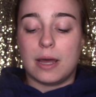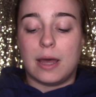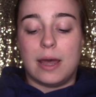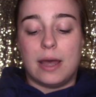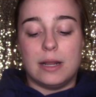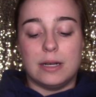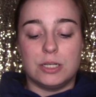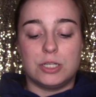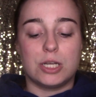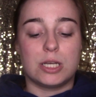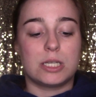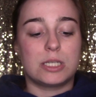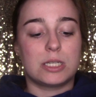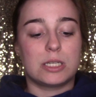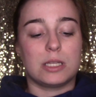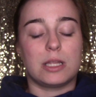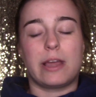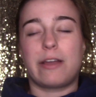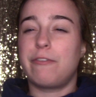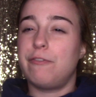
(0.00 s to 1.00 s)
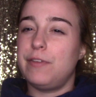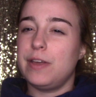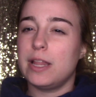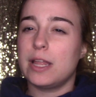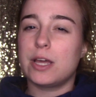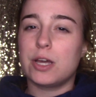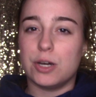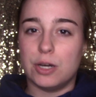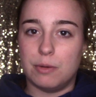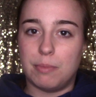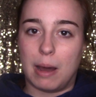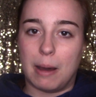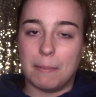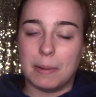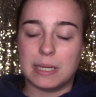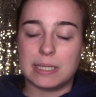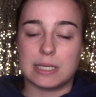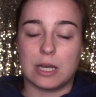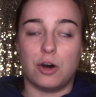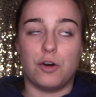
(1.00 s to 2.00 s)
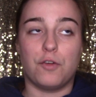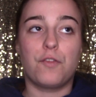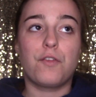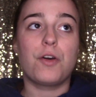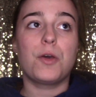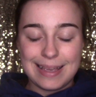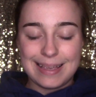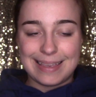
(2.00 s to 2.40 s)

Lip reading: and just like feeling good about myself.